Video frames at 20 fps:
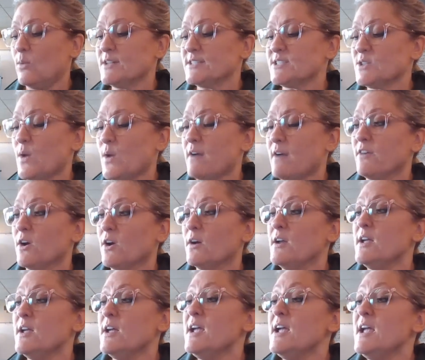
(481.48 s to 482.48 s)
whatsoever.
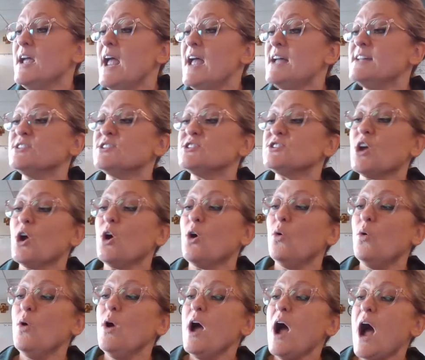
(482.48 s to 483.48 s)
And
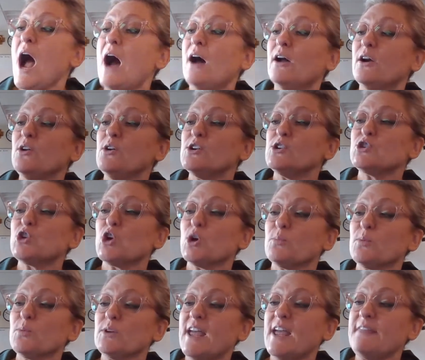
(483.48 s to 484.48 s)
so how to
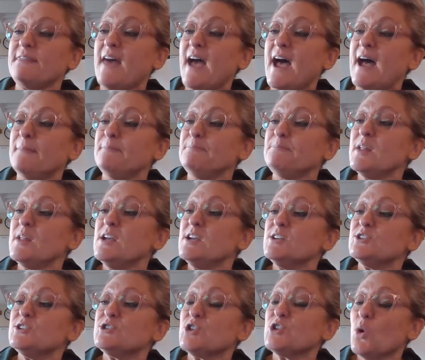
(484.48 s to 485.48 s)
interpolate that?
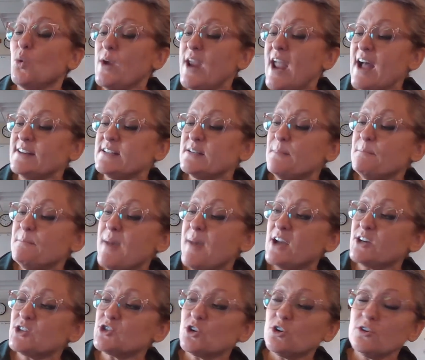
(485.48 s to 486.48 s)
So we had to
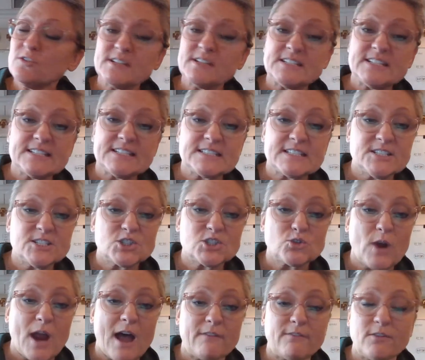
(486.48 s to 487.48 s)
measure the distance
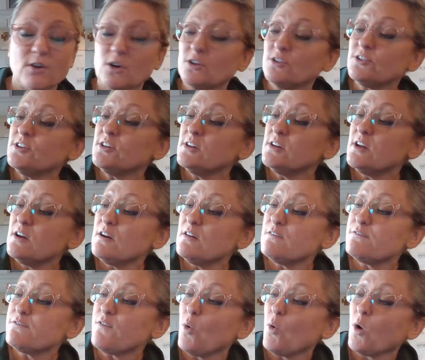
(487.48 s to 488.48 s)
traveled
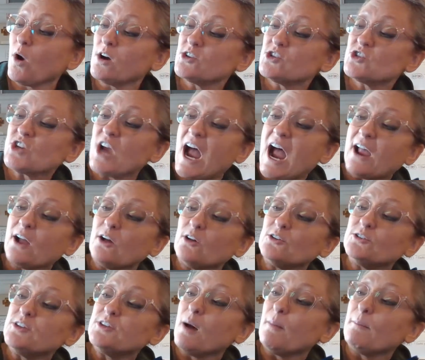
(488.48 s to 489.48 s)
for
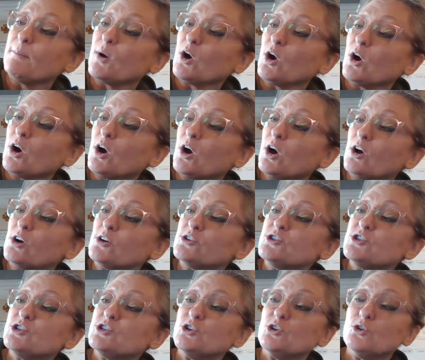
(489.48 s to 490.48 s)
child number
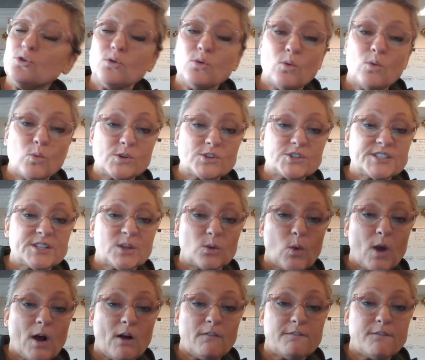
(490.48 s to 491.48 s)
2, which is
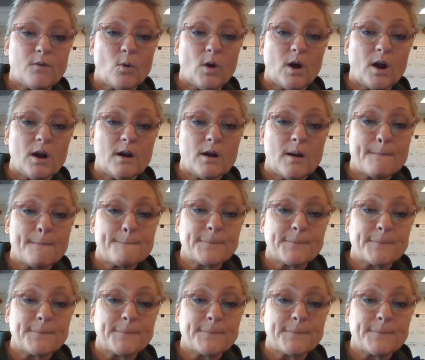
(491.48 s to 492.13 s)
in well 4,